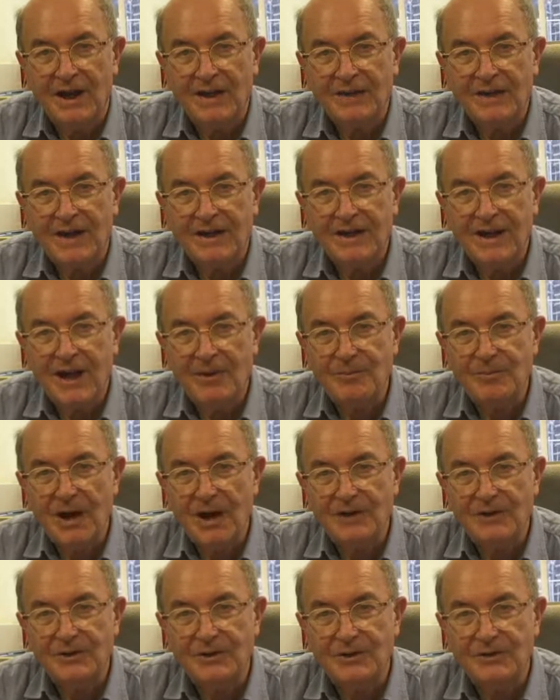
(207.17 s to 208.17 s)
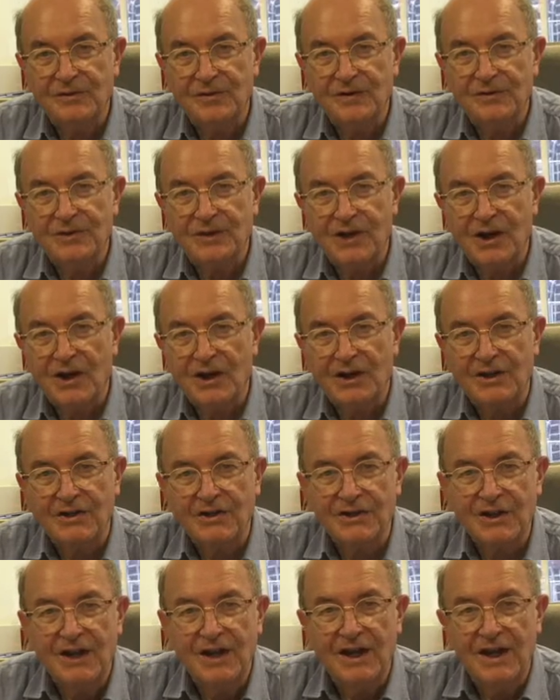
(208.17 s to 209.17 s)
and then came back to University
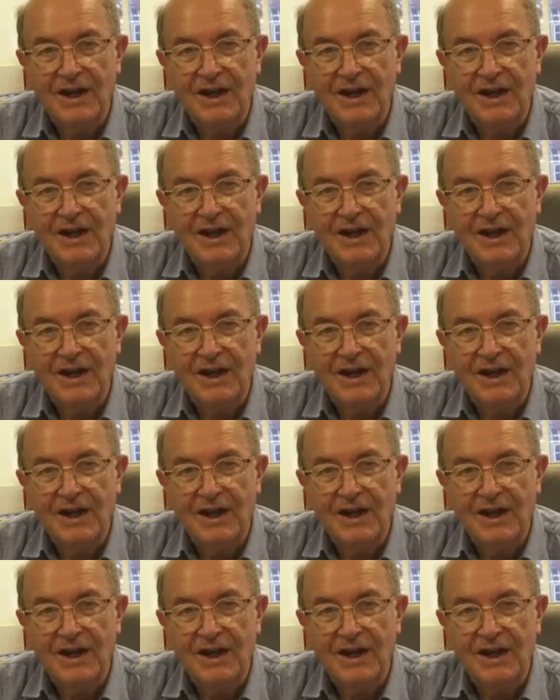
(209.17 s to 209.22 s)
College.